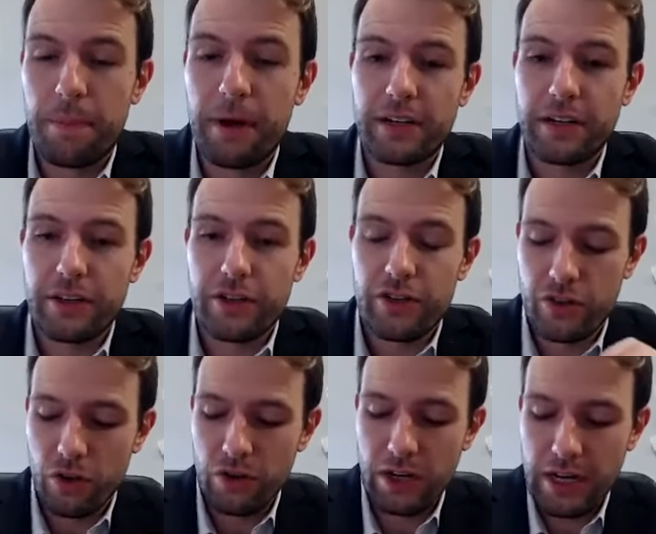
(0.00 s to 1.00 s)
But
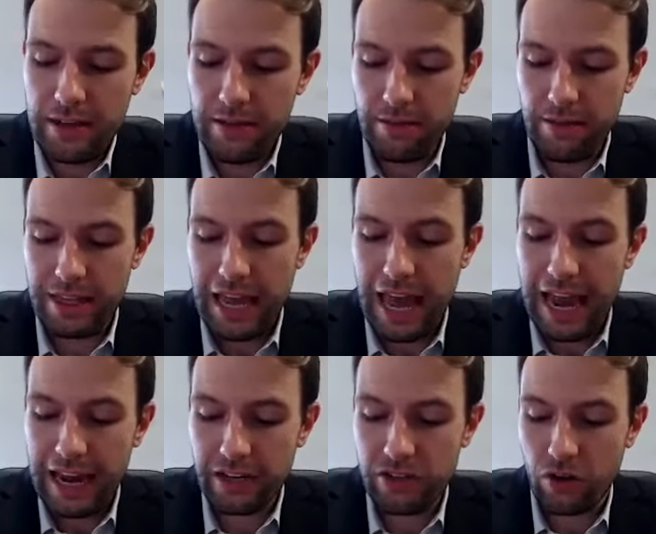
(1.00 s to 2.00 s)
certainly the
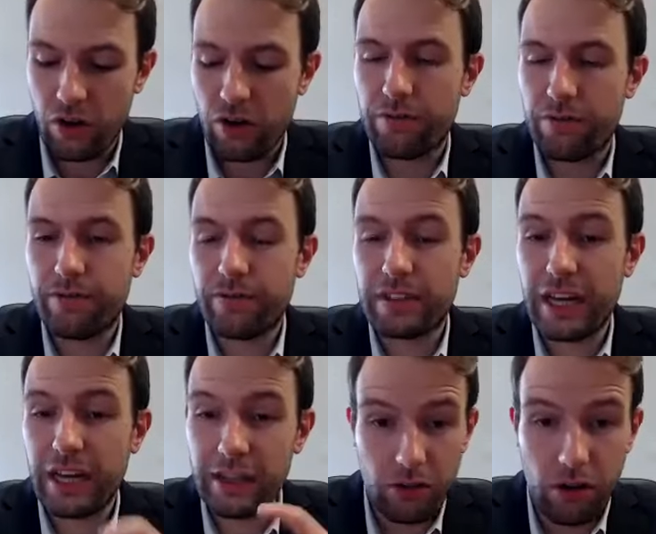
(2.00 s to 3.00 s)
act of
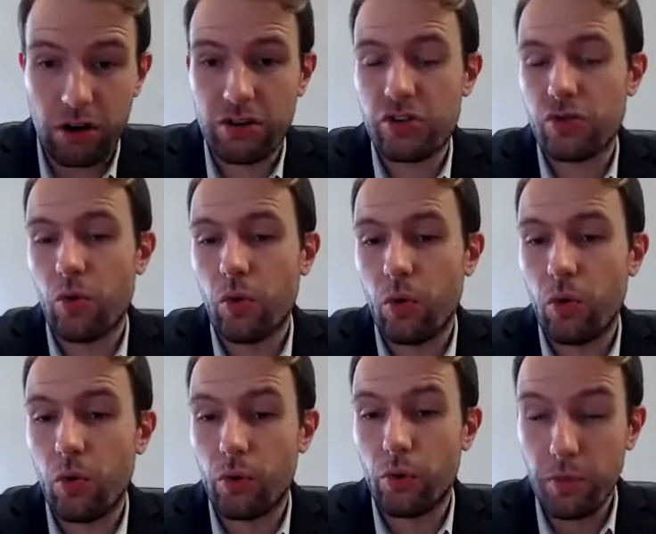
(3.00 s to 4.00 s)
cutting locks
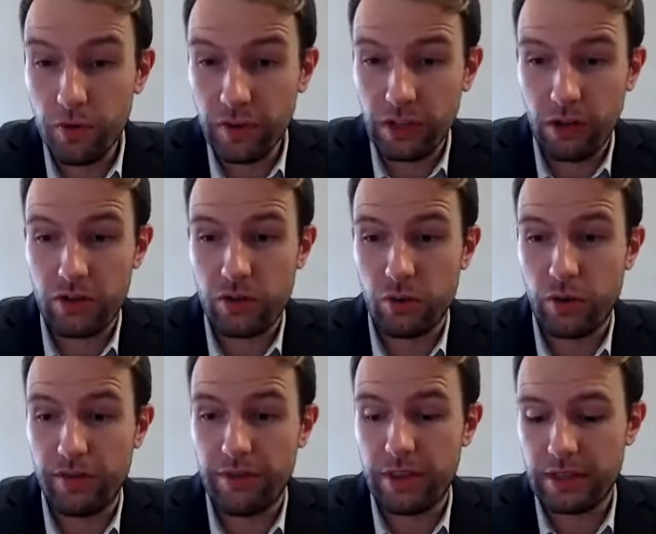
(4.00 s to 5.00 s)
or removing locks or
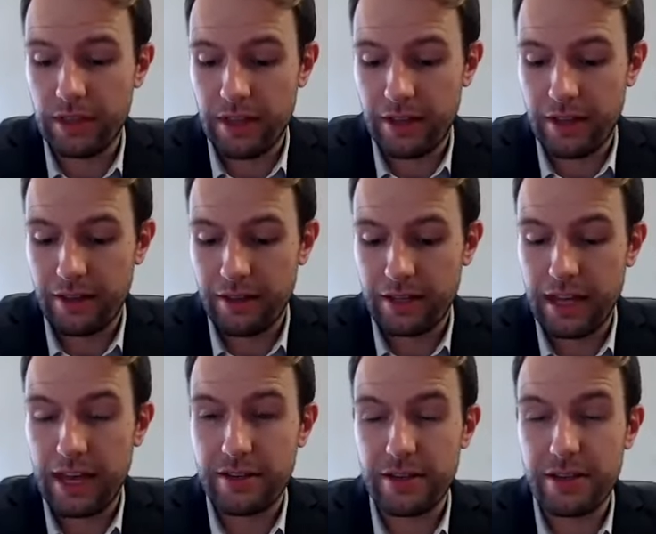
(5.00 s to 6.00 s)
whatever the
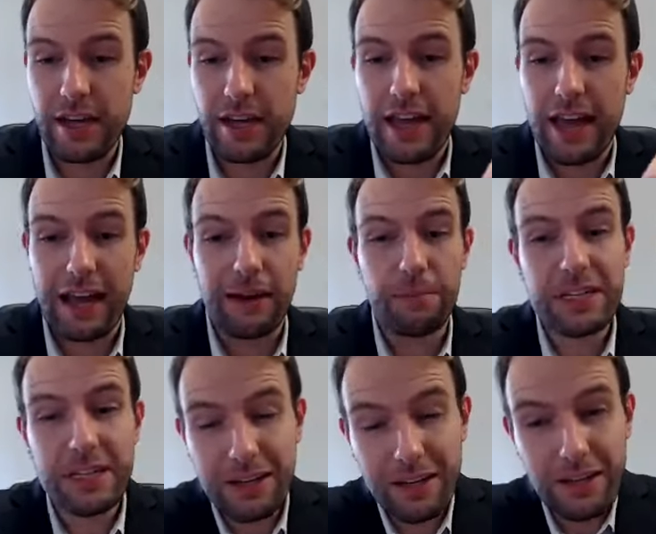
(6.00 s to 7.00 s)
case is, and in
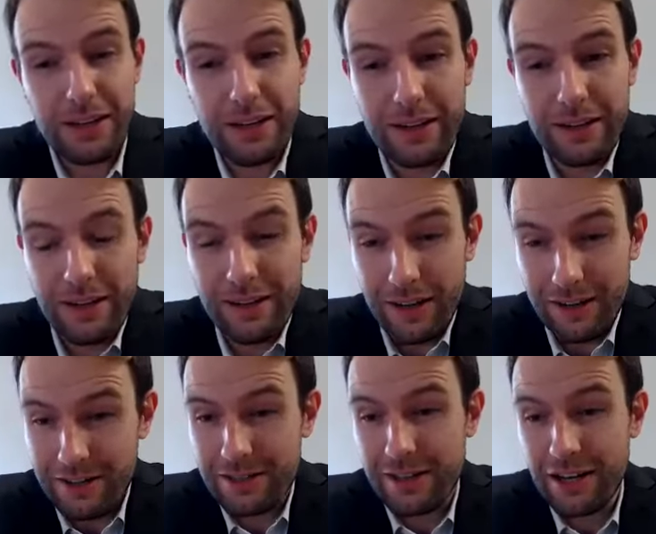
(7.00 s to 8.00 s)
particular, a
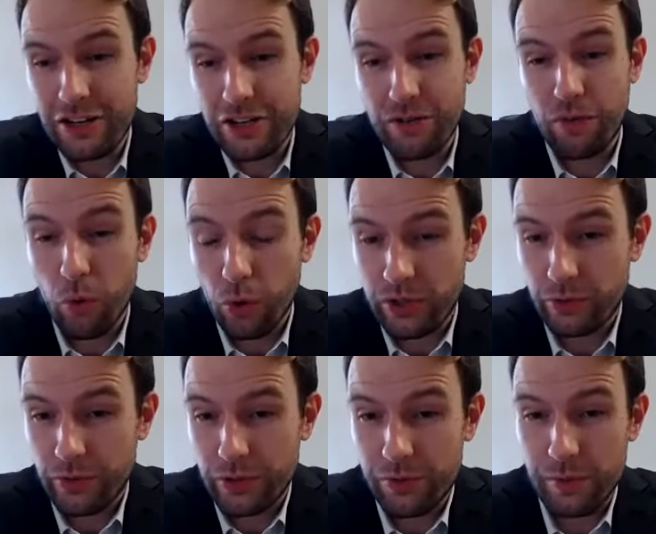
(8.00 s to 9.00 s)
disconnection of
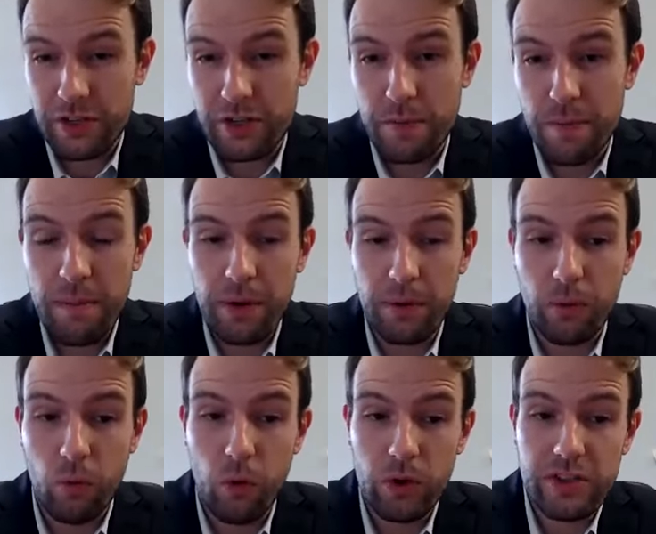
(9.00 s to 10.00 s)
water, which we must remember,
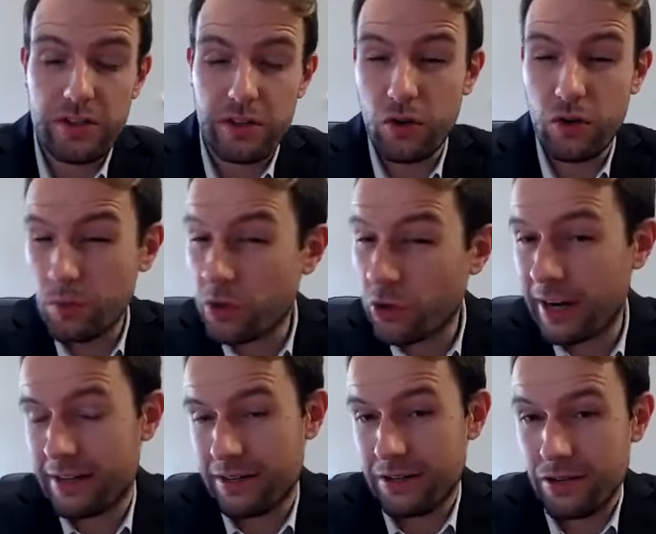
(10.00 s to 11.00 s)
water is a human
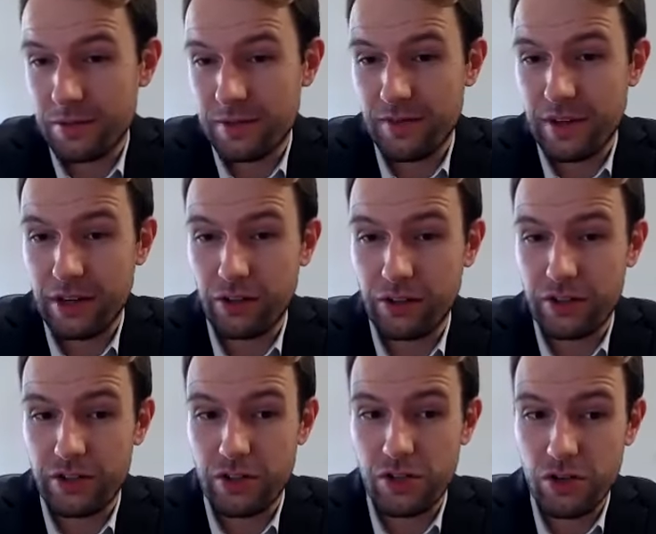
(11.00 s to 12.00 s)
right in terms of our
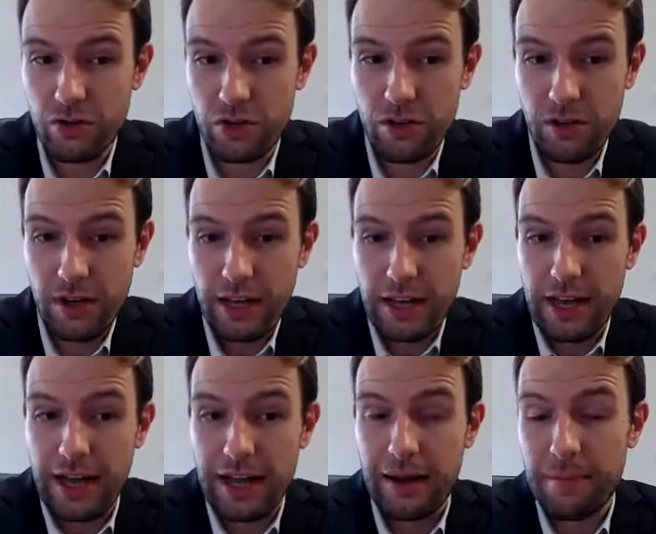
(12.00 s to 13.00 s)
constitution.
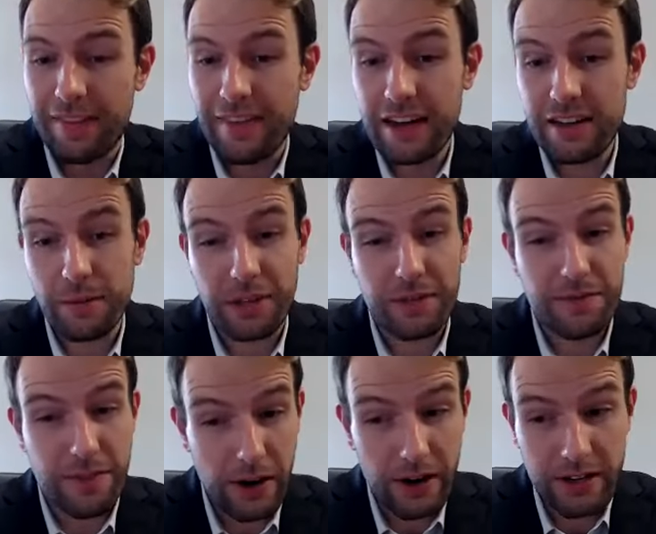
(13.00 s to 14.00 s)
And that is something
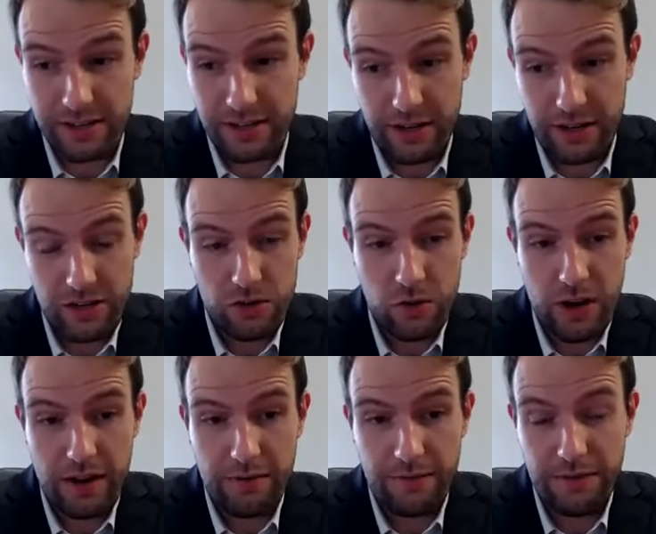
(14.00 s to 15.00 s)
very serious to
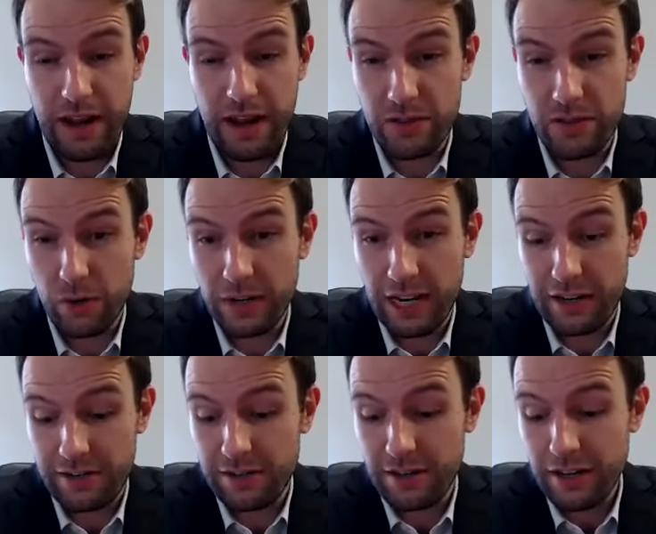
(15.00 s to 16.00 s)
have
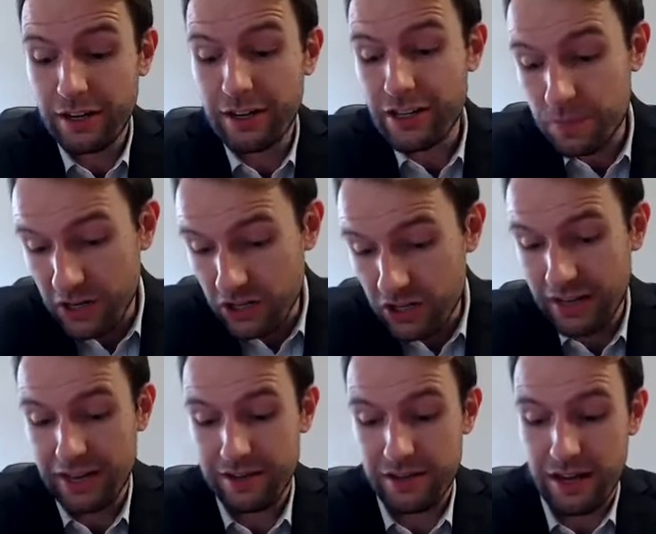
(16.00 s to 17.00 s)
terminated,
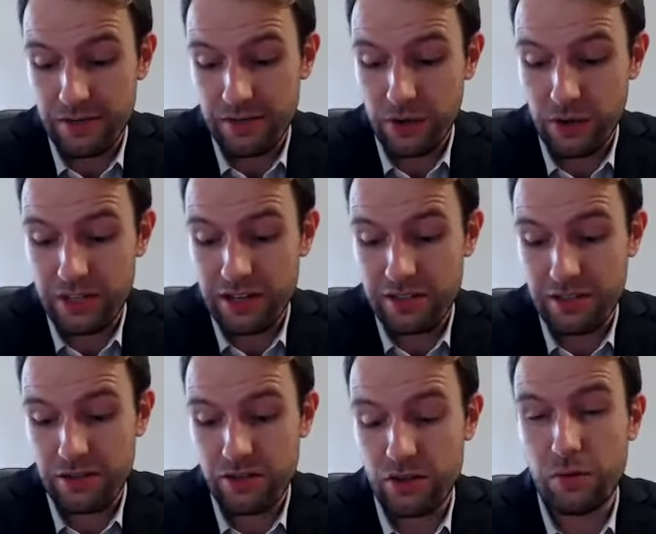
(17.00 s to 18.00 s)
especially as Werner says,
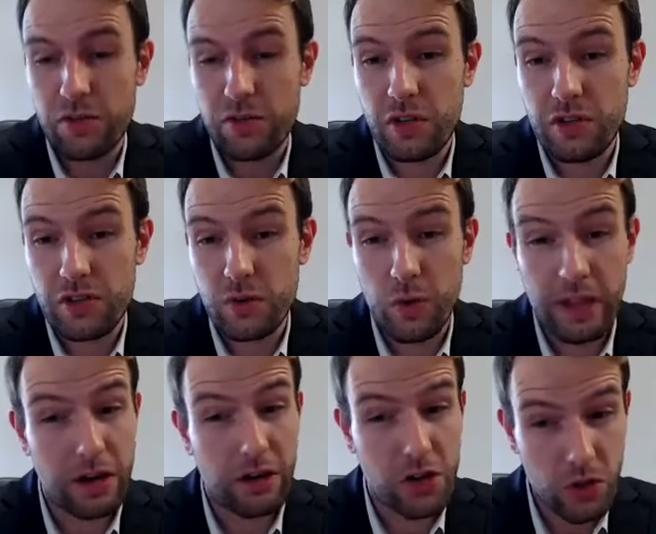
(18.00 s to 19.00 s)
in the circumstances where
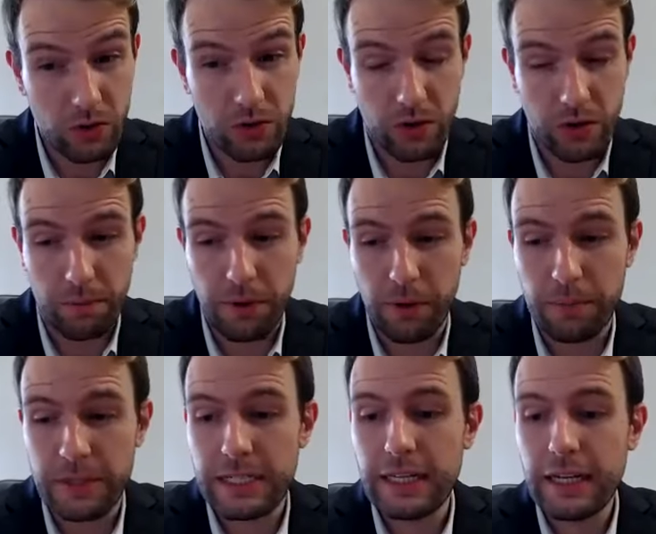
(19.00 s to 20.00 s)
there are children on the
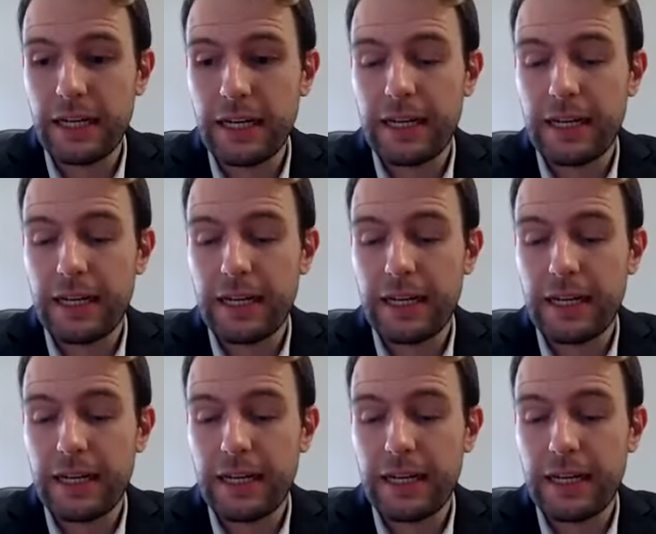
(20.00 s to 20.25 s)
property.